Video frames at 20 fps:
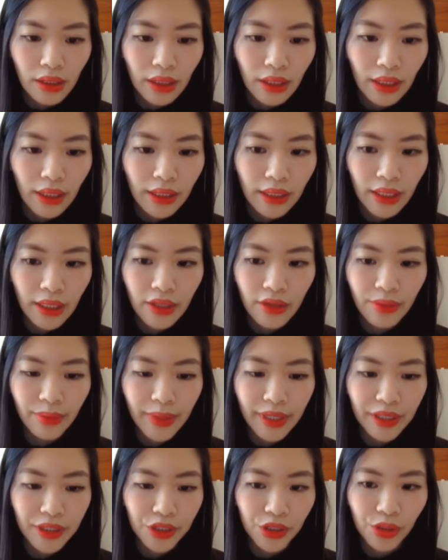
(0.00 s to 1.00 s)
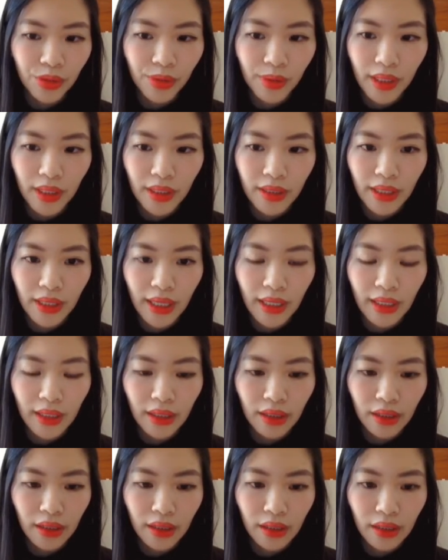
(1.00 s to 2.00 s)
Okay, then you make sure that
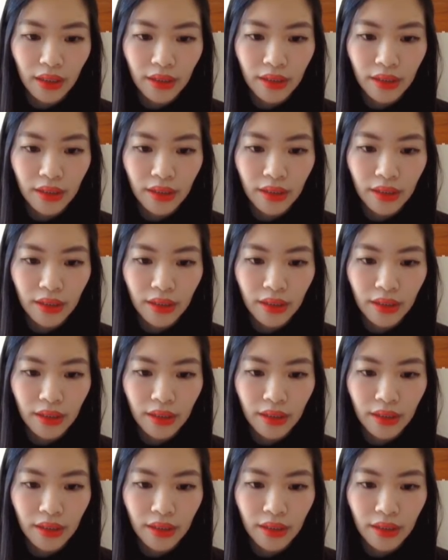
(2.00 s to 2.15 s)
the